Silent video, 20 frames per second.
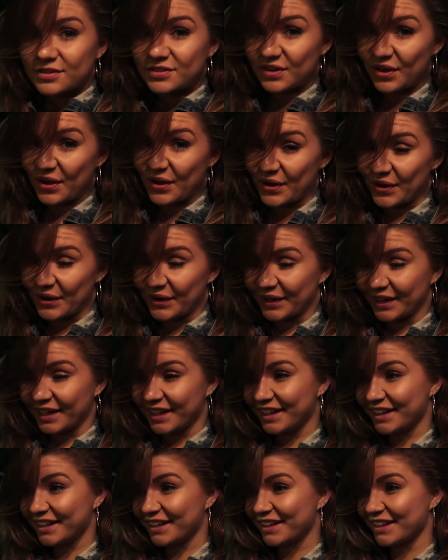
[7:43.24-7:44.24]
So,
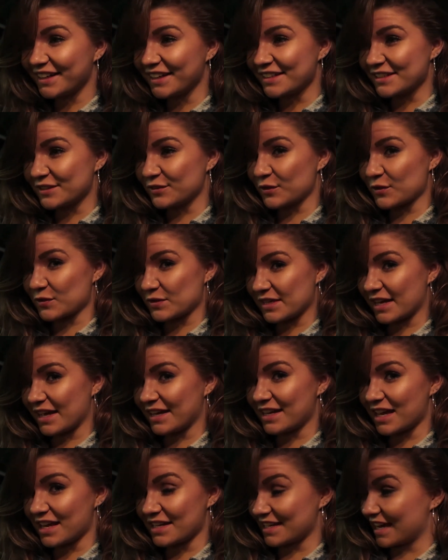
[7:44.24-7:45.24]
this feels
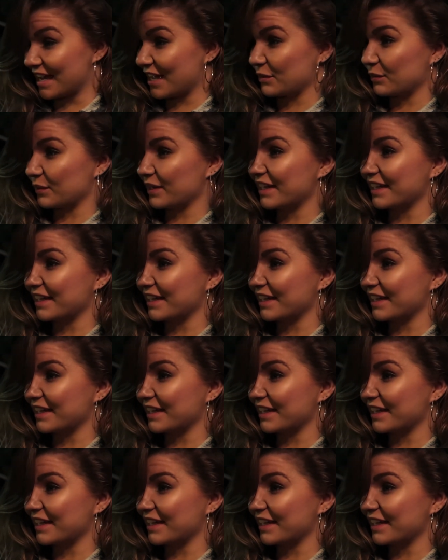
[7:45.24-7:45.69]
a tad